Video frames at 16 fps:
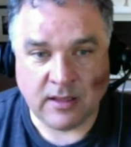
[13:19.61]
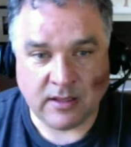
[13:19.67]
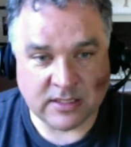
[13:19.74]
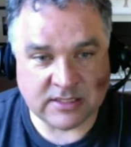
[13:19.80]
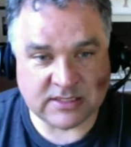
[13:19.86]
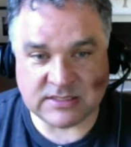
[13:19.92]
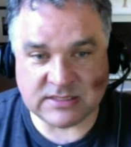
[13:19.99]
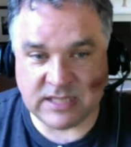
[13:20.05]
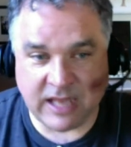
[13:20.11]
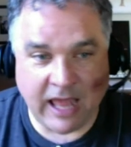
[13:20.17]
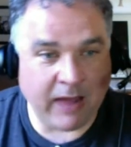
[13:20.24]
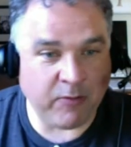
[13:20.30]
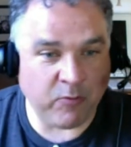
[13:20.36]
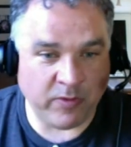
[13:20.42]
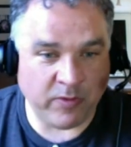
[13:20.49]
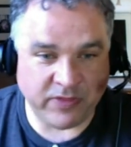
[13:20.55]
This is
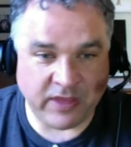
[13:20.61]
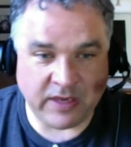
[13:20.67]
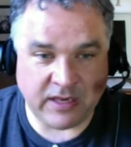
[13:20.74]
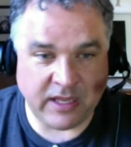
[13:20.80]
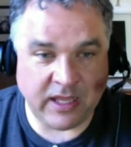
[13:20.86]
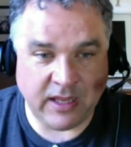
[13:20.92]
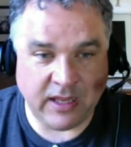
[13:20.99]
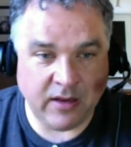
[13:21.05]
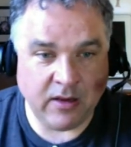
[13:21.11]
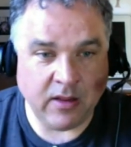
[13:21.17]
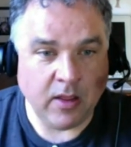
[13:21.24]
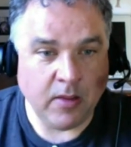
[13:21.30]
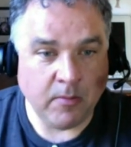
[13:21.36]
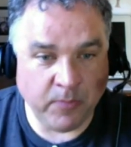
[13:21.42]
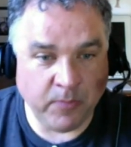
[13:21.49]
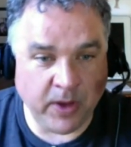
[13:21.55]
not what they need.
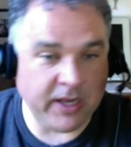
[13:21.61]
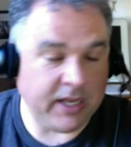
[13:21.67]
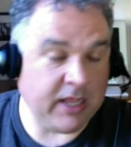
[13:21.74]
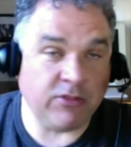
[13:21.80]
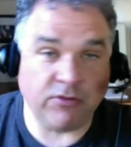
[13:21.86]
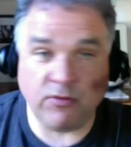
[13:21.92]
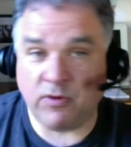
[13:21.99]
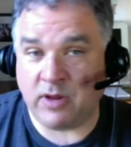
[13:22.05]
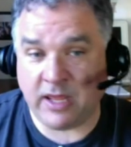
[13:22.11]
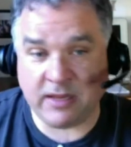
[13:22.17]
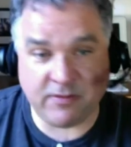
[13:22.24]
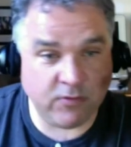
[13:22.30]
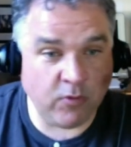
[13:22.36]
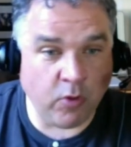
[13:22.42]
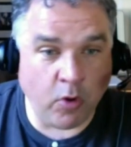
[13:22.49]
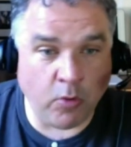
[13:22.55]
But he hit
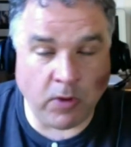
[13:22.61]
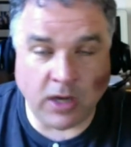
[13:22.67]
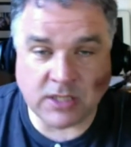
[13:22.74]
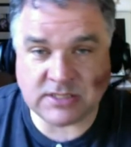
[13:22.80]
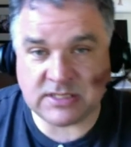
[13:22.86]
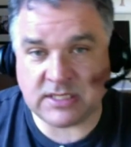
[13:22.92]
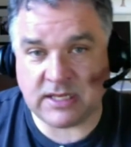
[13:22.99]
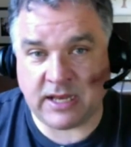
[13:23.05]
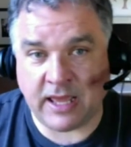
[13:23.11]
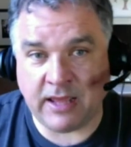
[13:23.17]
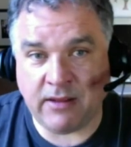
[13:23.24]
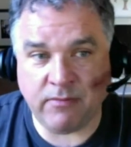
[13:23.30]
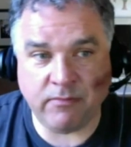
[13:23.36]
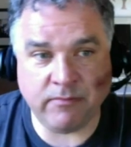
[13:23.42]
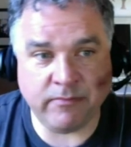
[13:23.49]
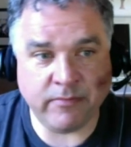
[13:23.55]
two home runs today,
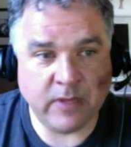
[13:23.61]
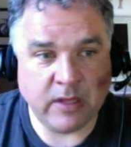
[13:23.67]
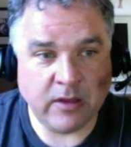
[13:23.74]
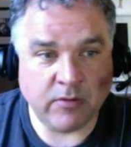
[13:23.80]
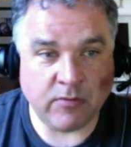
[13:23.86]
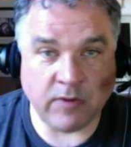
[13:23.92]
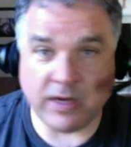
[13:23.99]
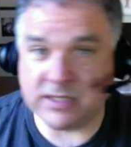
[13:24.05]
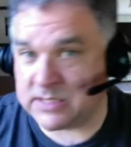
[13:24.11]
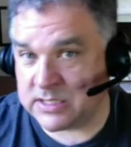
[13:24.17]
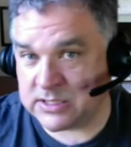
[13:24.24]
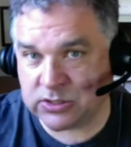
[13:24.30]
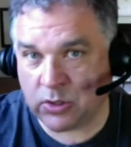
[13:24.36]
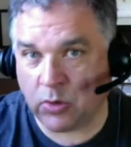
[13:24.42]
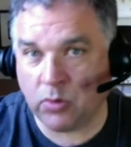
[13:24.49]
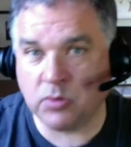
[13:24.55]
raising his
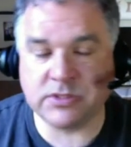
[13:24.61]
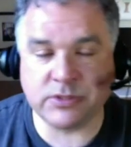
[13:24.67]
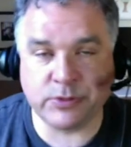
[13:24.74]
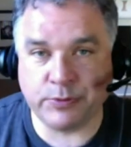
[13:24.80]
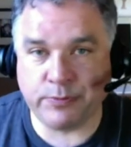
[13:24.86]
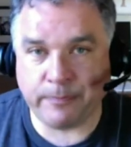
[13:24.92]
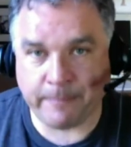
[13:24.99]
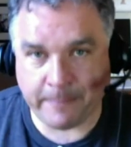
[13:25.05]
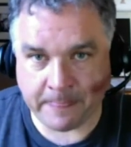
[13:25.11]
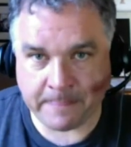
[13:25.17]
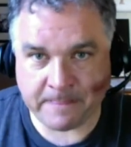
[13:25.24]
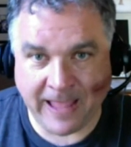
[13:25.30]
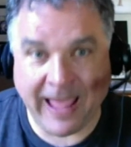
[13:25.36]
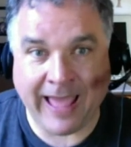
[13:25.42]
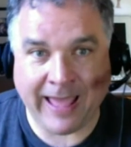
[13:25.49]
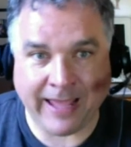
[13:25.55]
total to
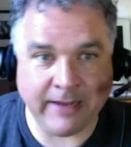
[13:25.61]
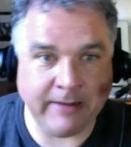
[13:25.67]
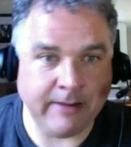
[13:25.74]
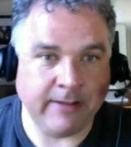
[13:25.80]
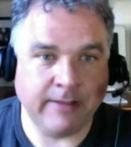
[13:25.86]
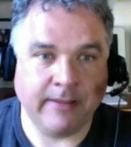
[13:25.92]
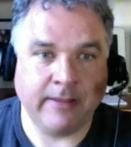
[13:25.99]
9.